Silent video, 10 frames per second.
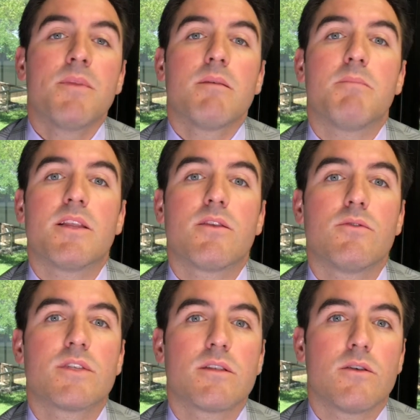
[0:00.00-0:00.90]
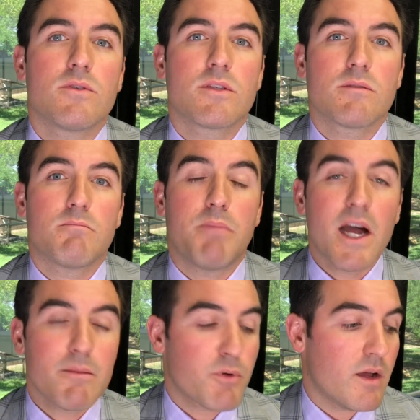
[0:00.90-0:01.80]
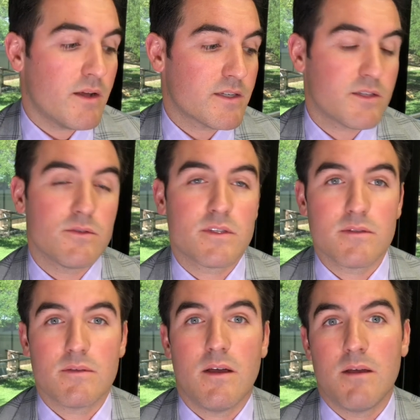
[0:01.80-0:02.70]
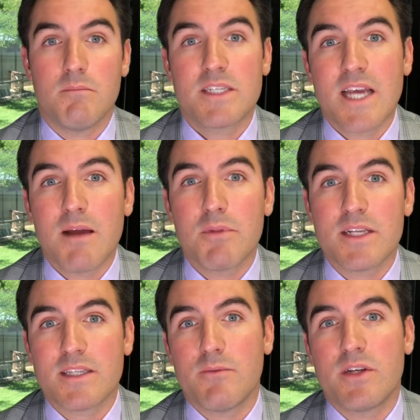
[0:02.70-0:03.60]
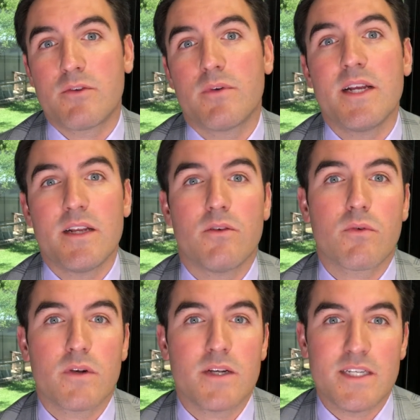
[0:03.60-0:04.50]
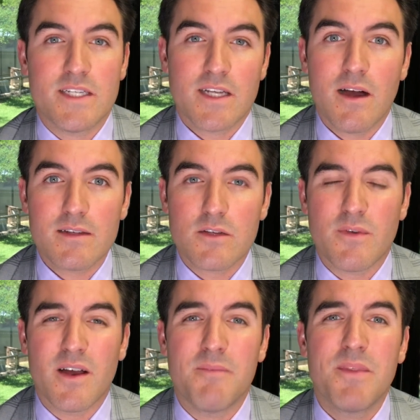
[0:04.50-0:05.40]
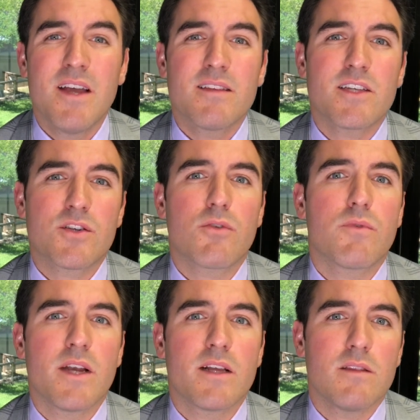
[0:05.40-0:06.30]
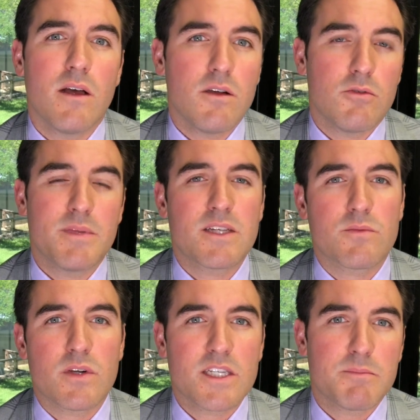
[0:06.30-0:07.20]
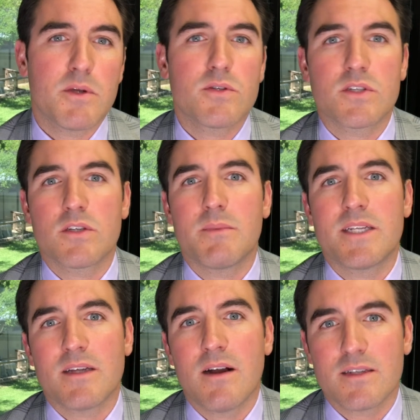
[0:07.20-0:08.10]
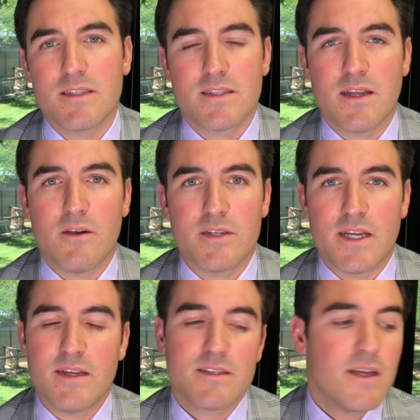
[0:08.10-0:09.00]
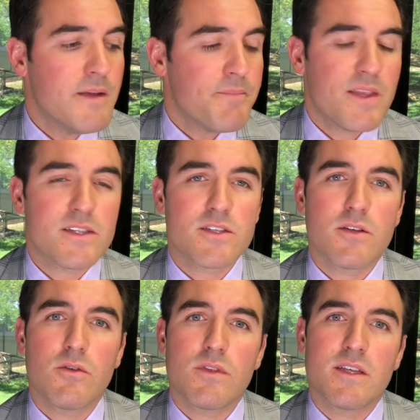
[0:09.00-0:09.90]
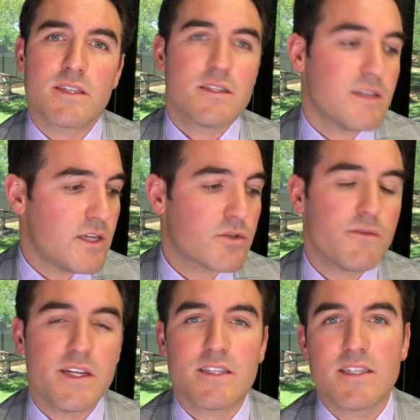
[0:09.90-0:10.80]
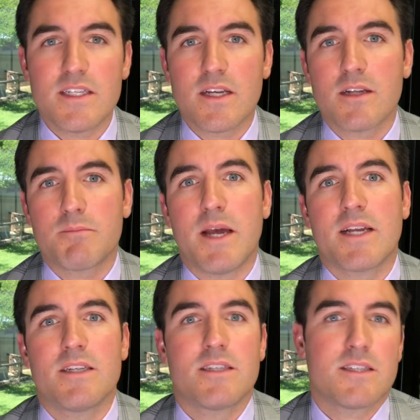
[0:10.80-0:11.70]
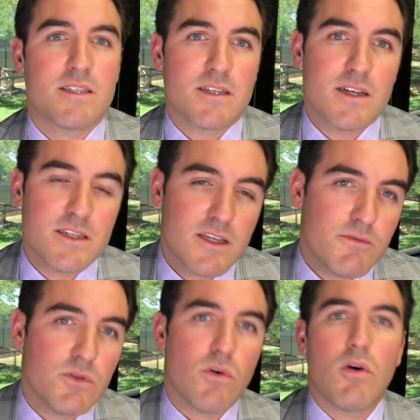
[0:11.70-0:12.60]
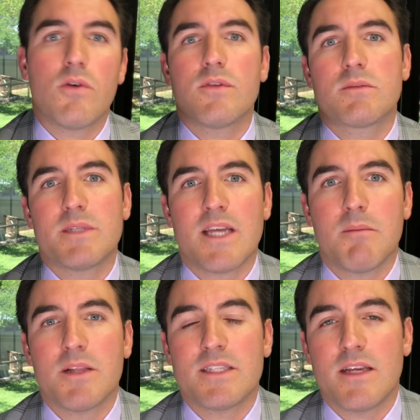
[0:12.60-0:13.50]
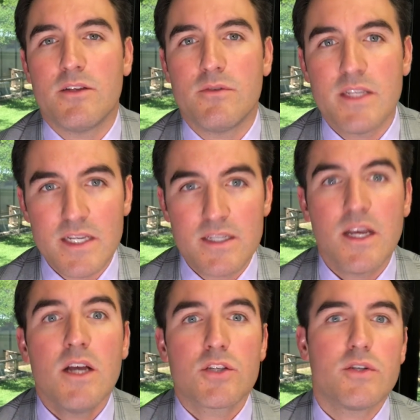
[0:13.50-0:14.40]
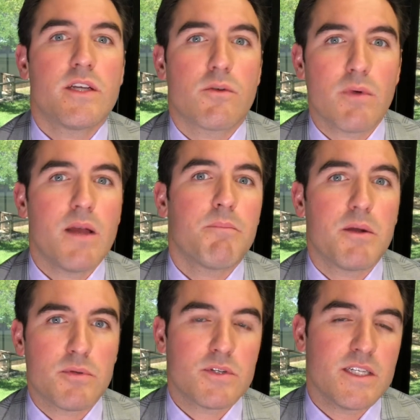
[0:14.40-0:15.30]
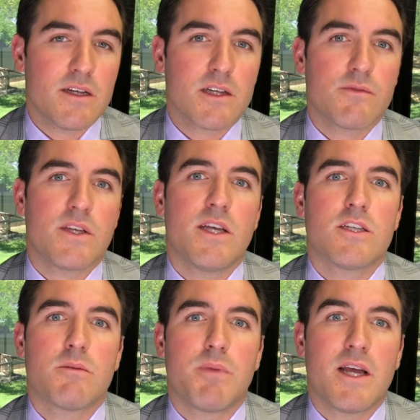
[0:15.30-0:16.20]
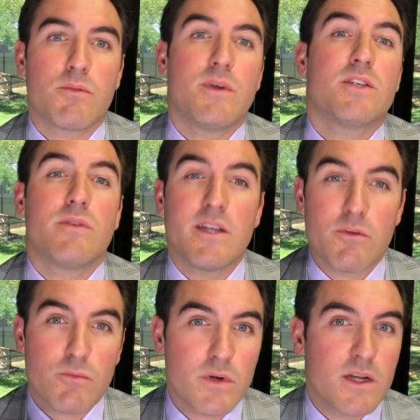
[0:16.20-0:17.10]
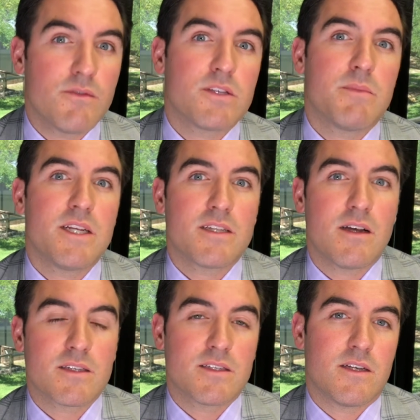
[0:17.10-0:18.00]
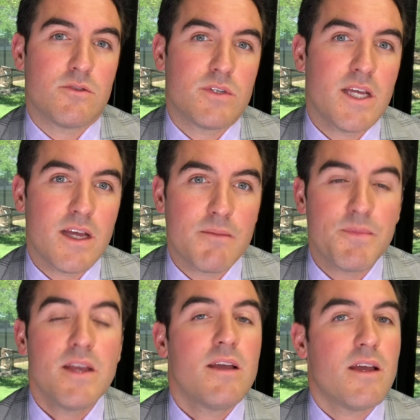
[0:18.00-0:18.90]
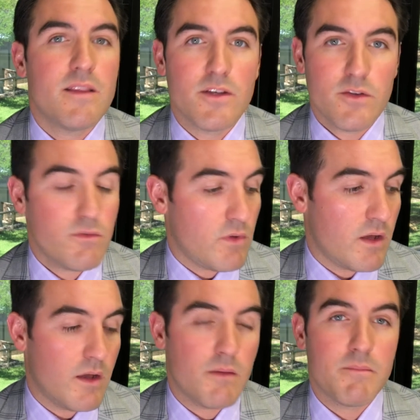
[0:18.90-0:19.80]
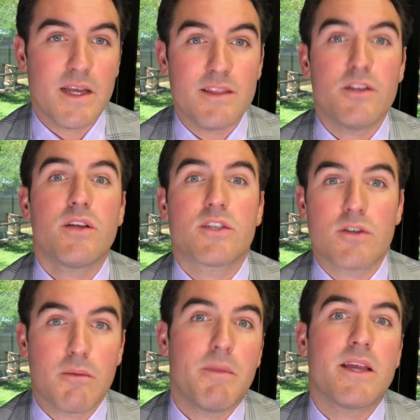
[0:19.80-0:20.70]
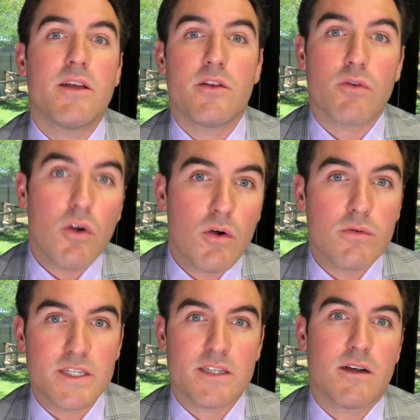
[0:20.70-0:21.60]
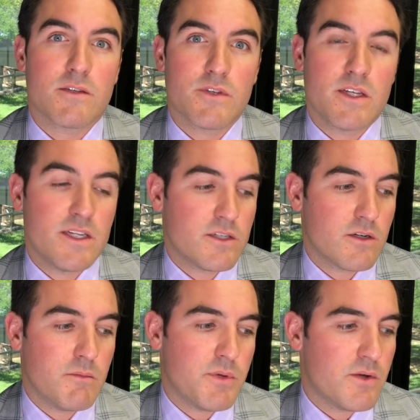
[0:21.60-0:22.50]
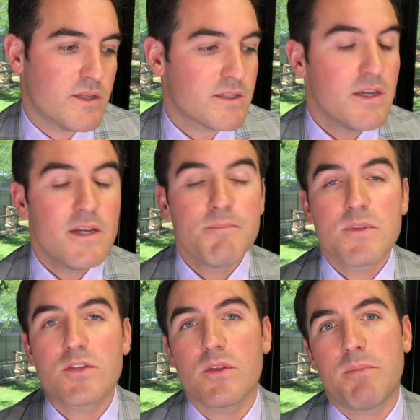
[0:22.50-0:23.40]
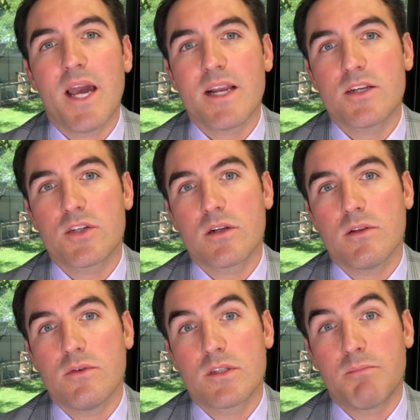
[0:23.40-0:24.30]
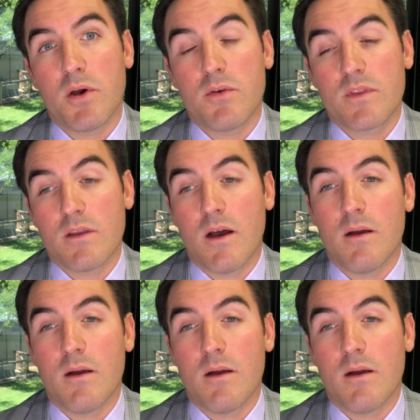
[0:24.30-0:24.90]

But those byproducts, those metabolites that we create in order to detoxify, they start running low because we're exposed to so many toxins nowadays. And so this intravenous detox package is designed to give you all those metabolites that you need so you can ramp up your detoxification pathways, you can get rid of as many toxins as you can, and then you can start making your own detoxification components. So the package includes both